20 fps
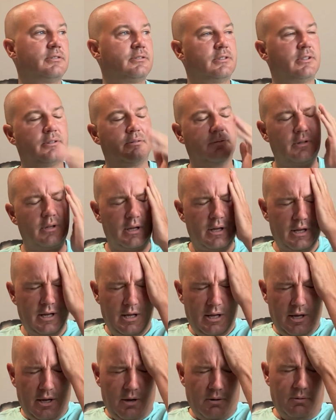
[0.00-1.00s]
So,
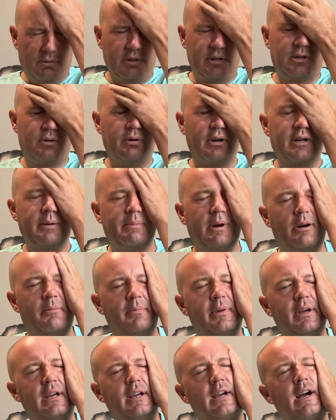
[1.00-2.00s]
really quick about
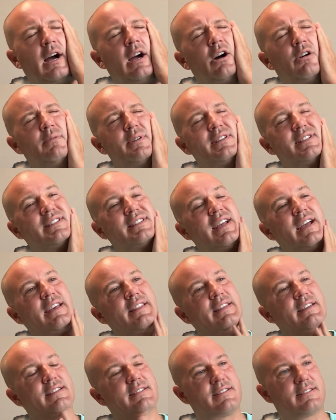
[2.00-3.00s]
me, I always say
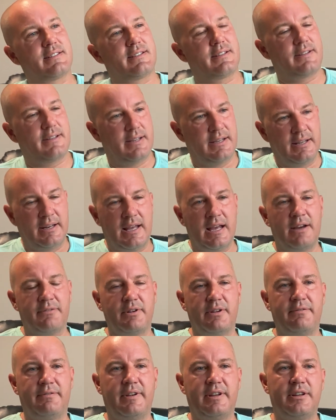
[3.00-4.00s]
this in
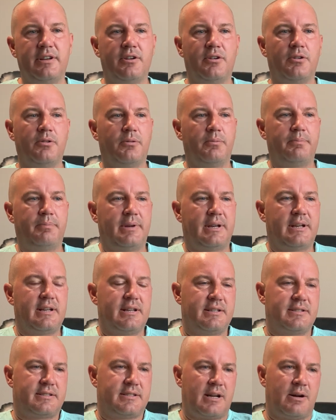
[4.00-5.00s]
every video
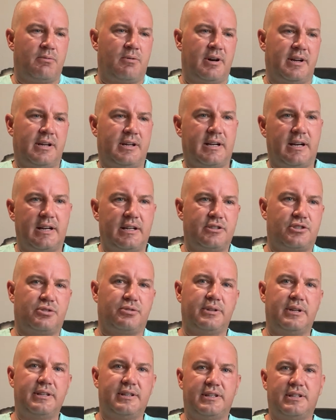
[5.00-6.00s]
because I want to kind of
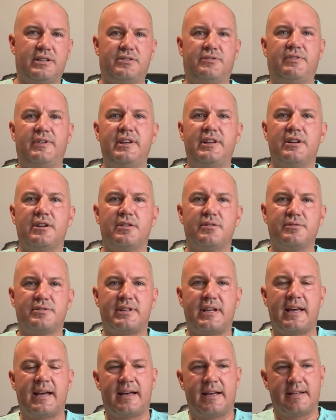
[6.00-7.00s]
treat these
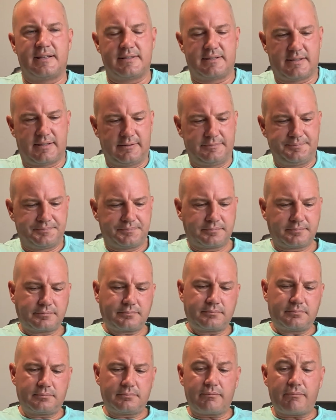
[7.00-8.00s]
videos as
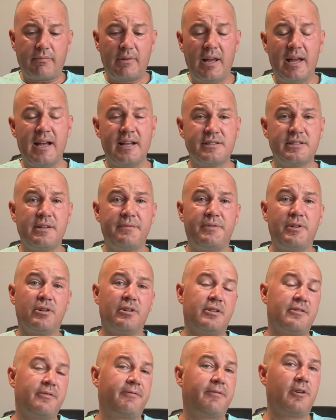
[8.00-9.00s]
if
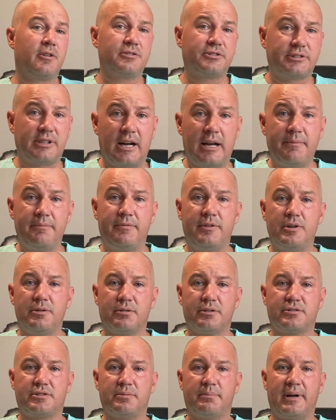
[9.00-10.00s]
you're a first-time
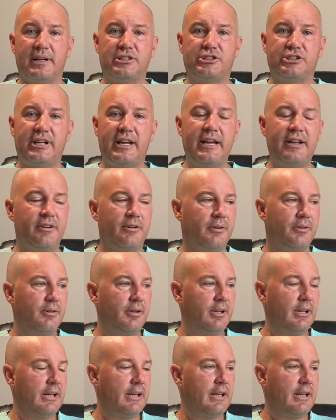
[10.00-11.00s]
viewer to my channel,